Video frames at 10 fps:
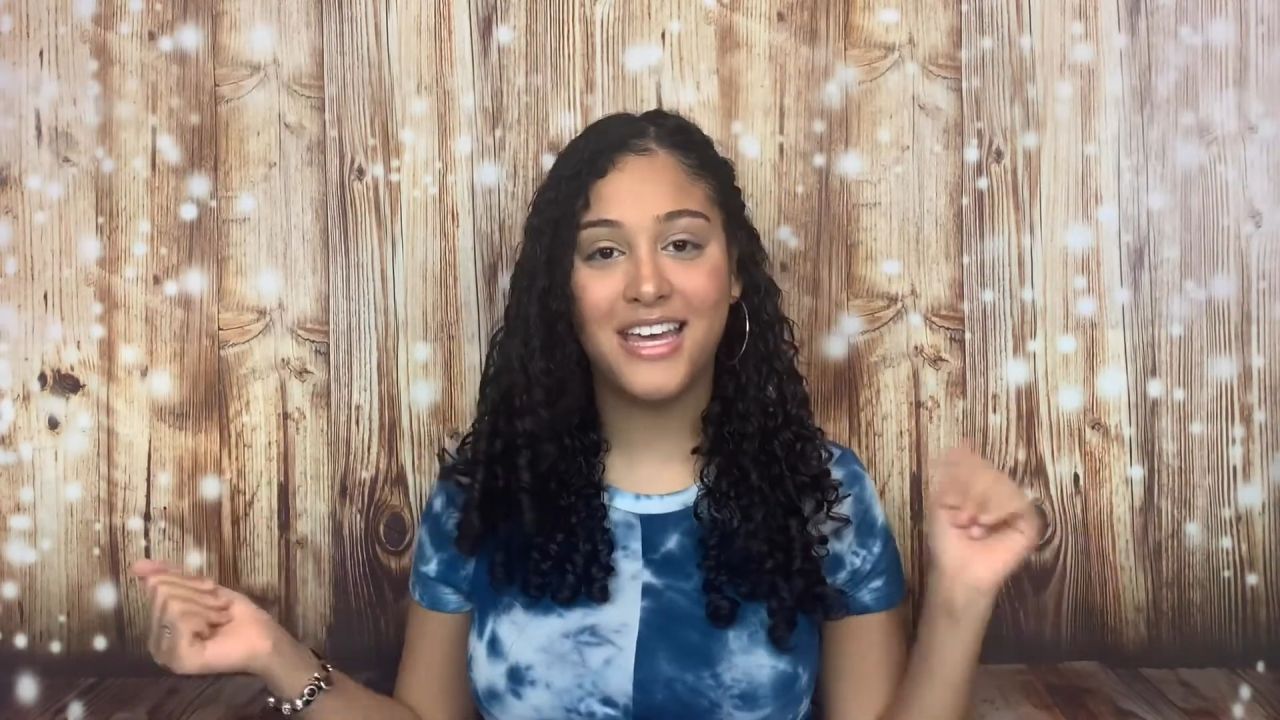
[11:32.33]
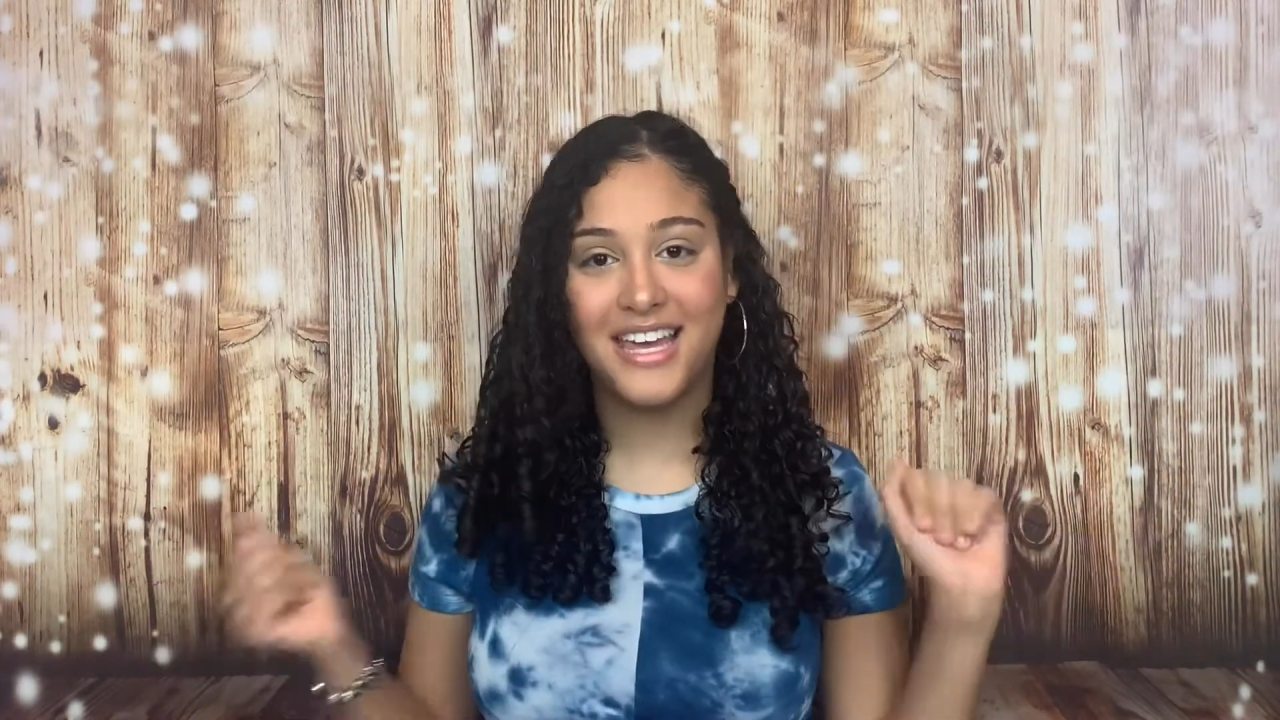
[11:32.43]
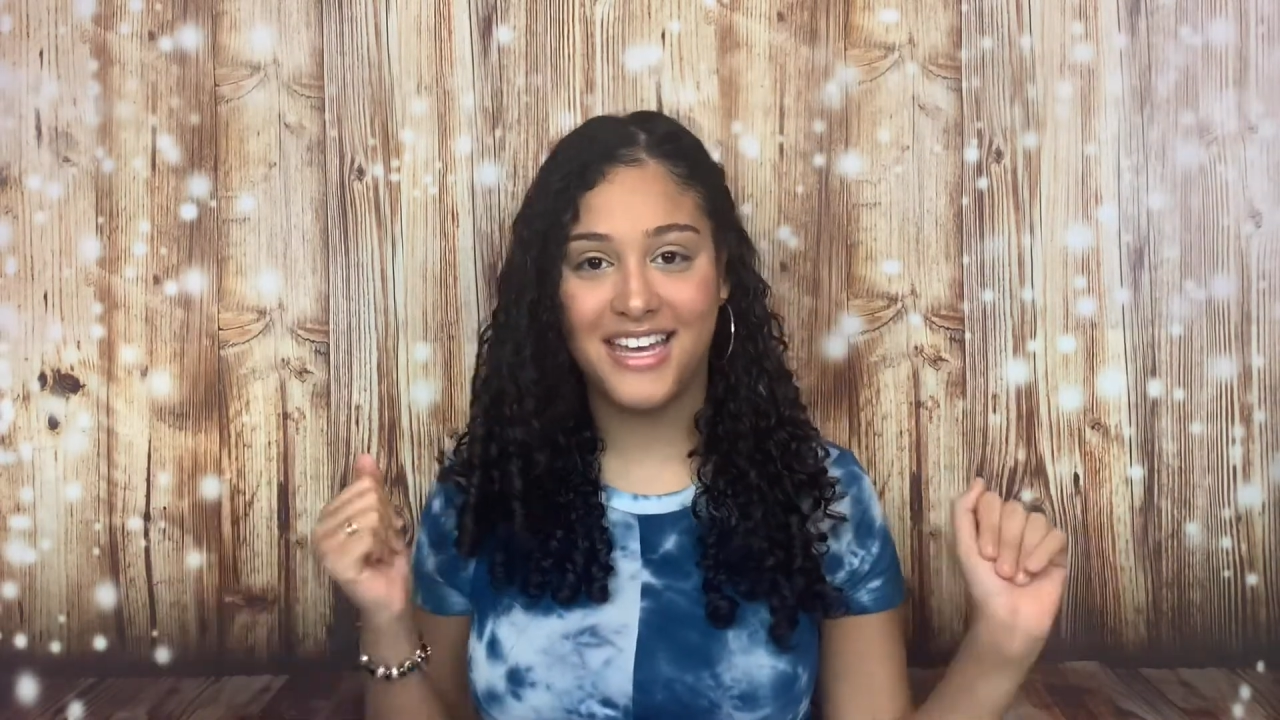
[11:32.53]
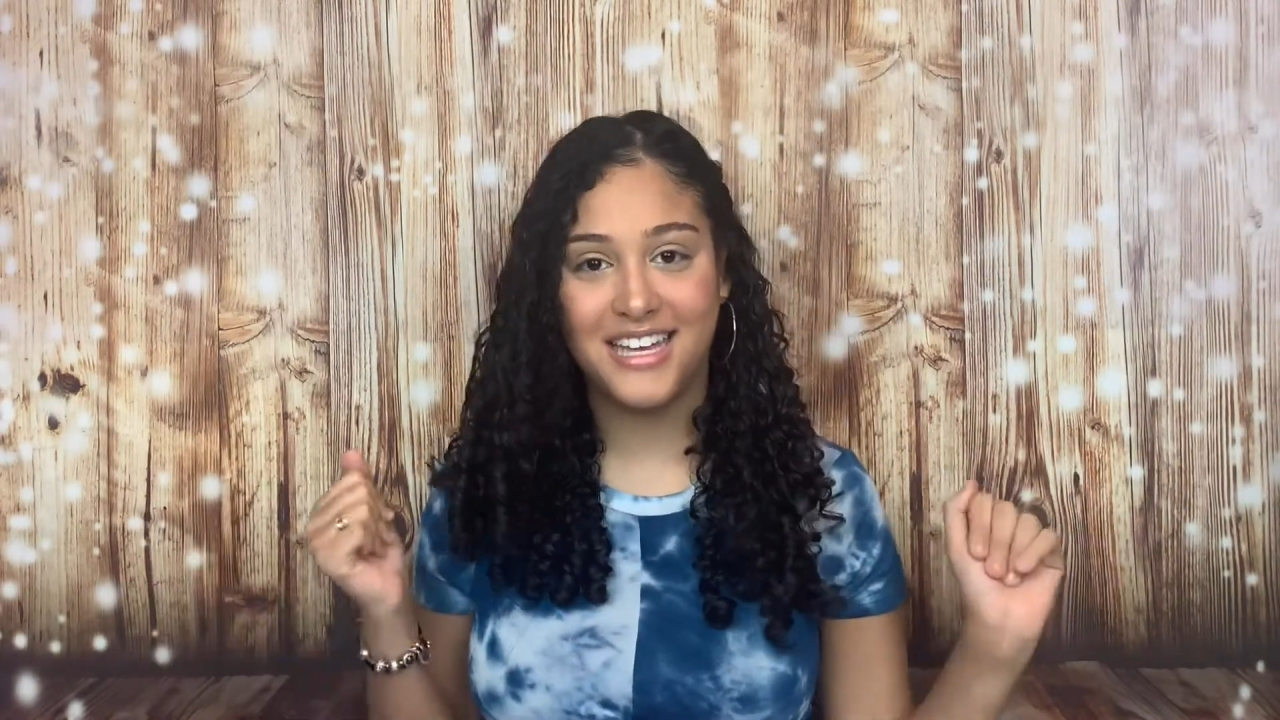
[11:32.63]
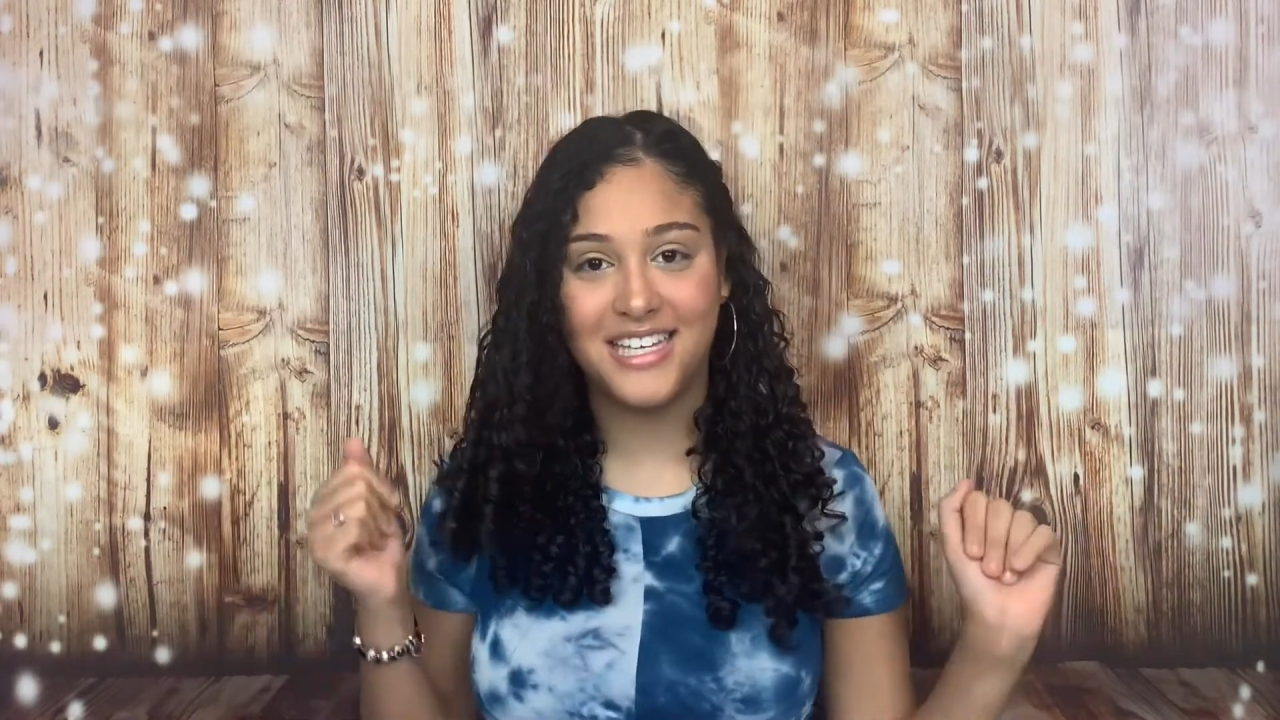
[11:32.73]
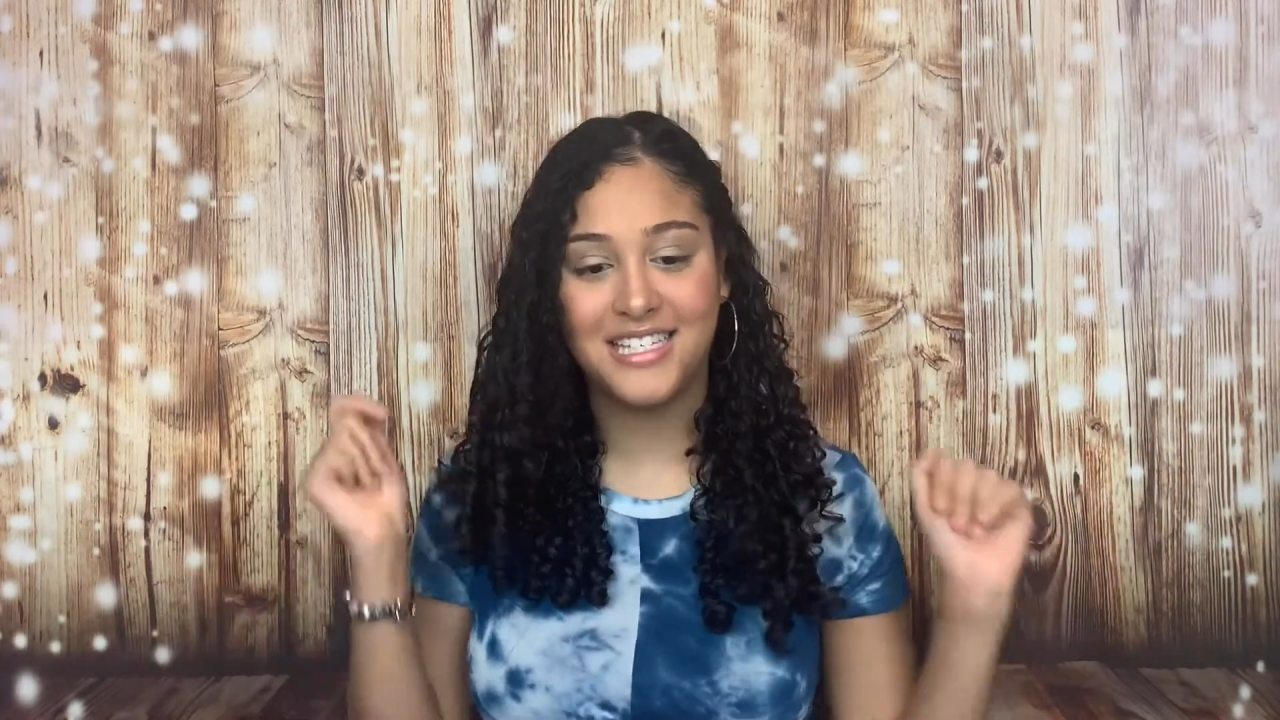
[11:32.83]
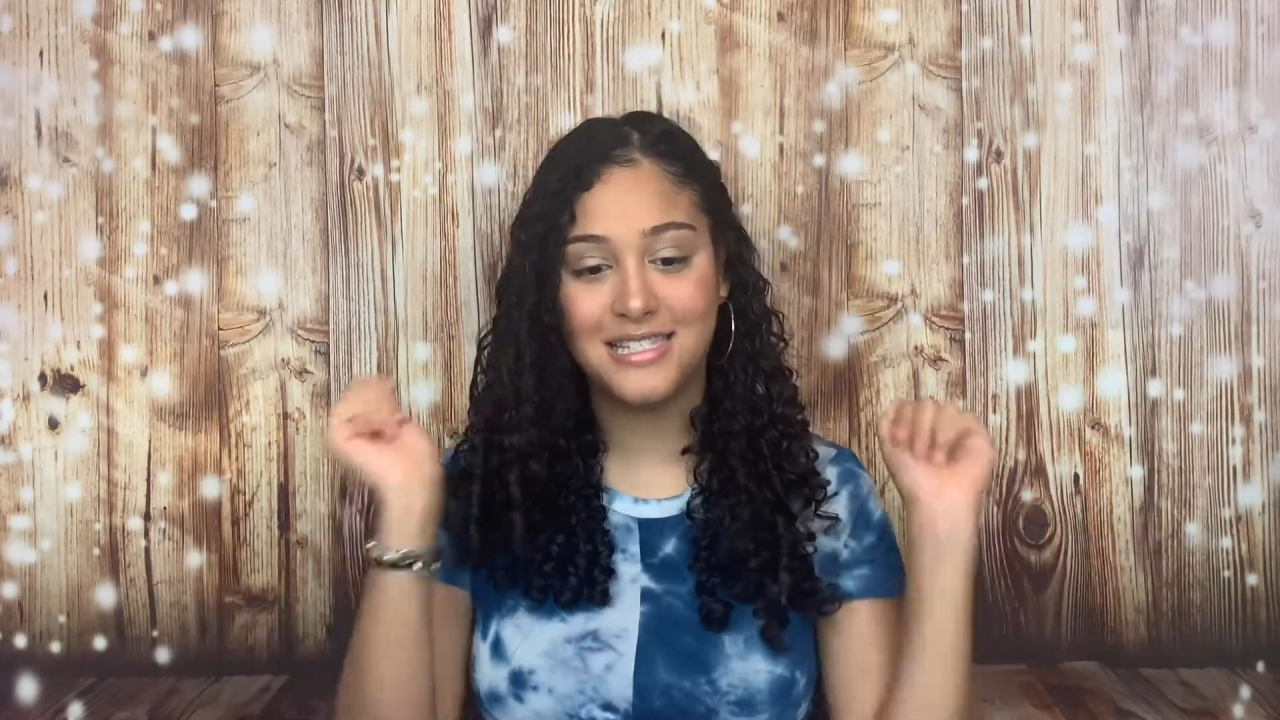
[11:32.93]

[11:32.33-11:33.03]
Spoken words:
is...